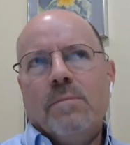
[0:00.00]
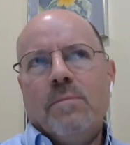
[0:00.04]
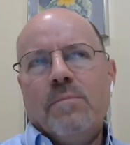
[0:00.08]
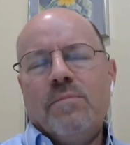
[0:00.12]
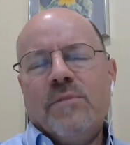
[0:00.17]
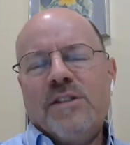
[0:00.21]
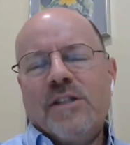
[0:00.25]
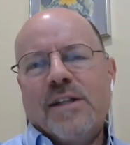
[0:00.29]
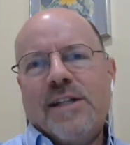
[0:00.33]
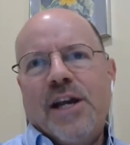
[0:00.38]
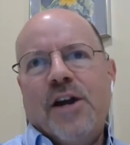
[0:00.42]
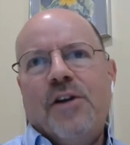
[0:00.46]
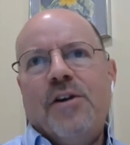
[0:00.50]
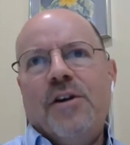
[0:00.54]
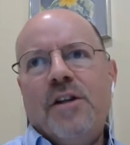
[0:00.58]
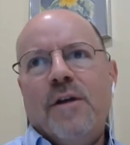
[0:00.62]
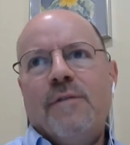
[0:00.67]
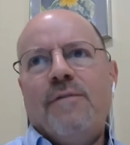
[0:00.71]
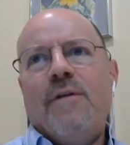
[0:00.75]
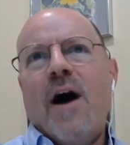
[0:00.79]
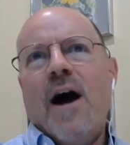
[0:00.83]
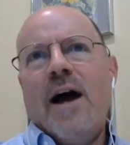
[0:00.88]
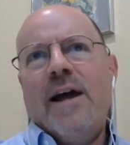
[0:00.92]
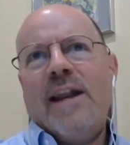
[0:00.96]
sectarian
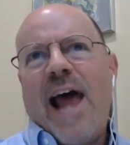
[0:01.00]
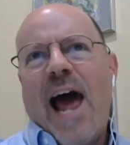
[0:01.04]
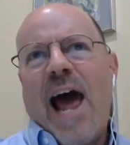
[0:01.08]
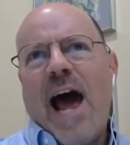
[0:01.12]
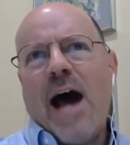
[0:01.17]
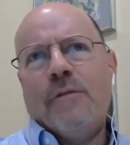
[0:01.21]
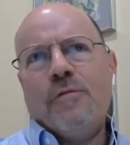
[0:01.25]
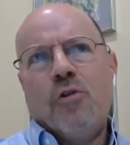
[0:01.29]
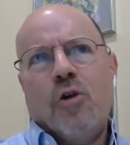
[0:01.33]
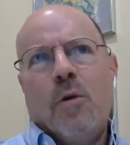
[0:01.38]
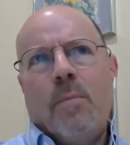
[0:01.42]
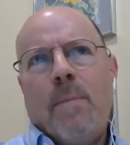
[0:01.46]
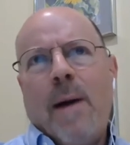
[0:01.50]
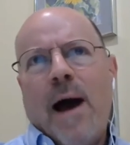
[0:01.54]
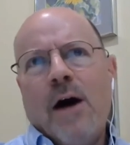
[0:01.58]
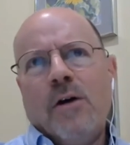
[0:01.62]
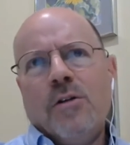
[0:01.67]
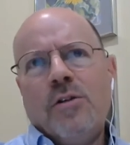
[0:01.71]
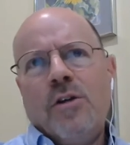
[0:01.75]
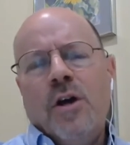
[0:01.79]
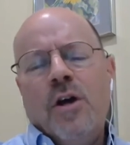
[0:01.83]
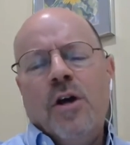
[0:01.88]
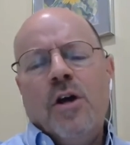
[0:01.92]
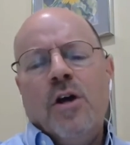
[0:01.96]
divide after
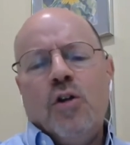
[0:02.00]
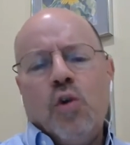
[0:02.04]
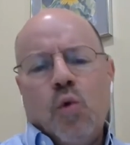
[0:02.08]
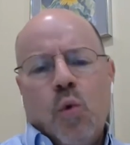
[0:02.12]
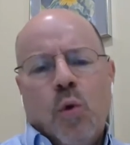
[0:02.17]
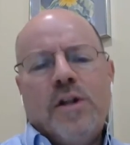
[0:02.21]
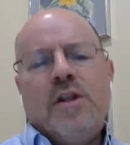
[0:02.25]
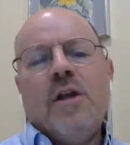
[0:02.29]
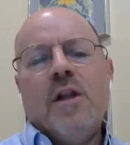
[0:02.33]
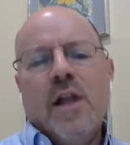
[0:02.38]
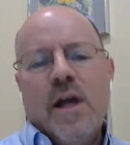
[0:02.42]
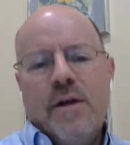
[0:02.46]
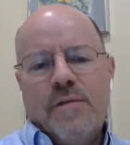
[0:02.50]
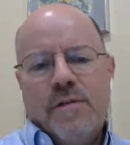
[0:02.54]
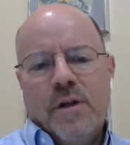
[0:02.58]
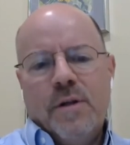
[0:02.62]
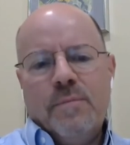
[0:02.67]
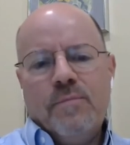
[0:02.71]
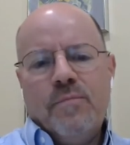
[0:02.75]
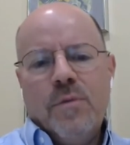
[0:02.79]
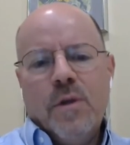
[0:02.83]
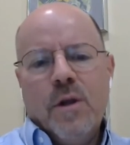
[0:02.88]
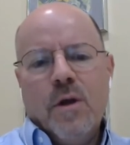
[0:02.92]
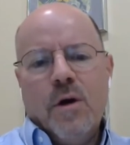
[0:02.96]
about
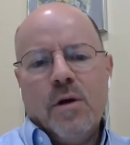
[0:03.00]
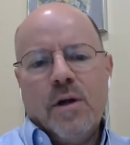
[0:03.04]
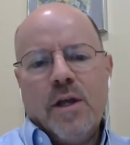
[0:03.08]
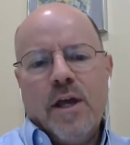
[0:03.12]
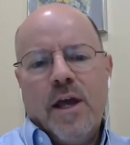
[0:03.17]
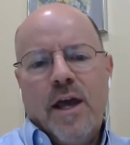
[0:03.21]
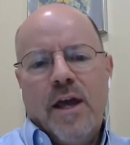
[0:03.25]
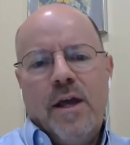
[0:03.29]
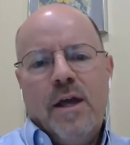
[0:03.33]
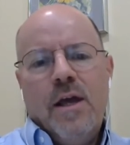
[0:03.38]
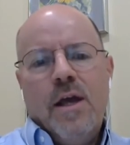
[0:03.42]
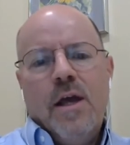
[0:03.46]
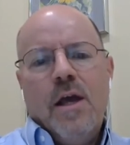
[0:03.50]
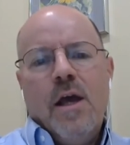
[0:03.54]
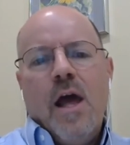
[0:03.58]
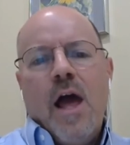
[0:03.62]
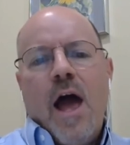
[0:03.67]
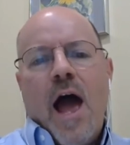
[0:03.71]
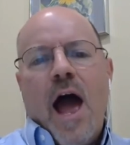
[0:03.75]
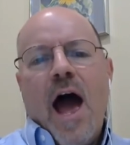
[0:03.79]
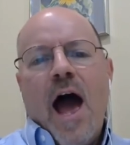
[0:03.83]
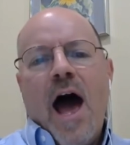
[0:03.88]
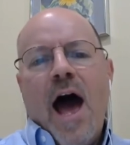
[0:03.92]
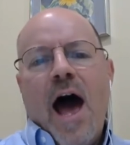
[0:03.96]
2011, okay?
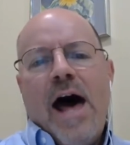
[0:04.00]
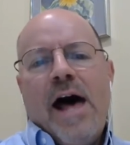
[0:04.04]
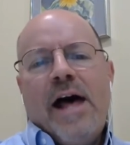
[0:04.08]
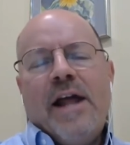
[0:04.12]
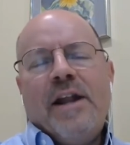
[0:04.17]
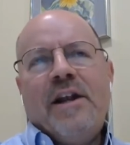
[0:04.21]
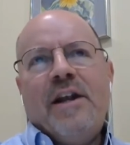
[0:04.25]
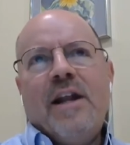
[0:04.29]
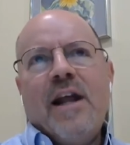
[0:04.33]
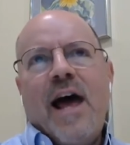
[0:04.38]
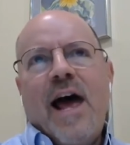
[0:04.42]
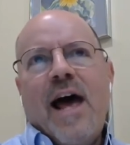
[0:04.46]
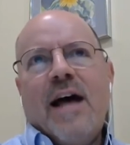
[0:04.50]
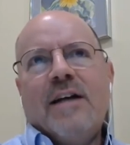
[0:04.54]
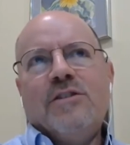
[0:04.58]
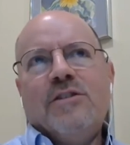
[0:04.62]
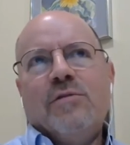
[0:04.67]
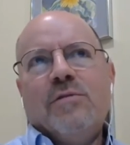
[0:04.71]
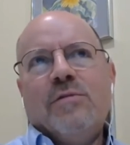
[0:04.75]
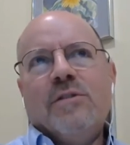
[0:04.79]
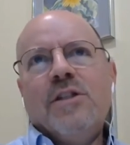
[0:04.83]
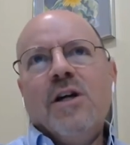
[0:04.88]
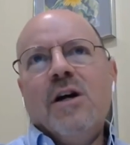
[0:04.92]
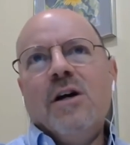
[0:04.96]
And as
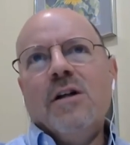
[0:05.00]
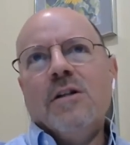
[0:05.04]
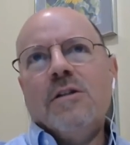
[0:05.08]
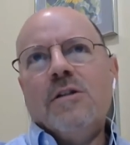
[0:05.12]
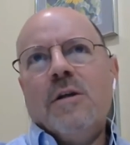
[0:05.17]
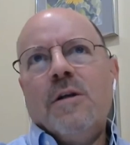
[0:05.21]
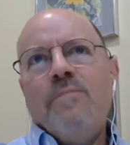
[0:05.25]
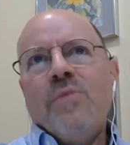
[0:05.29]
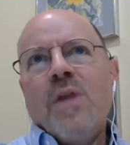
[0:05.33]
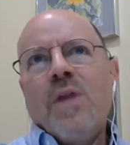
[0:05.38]
a result,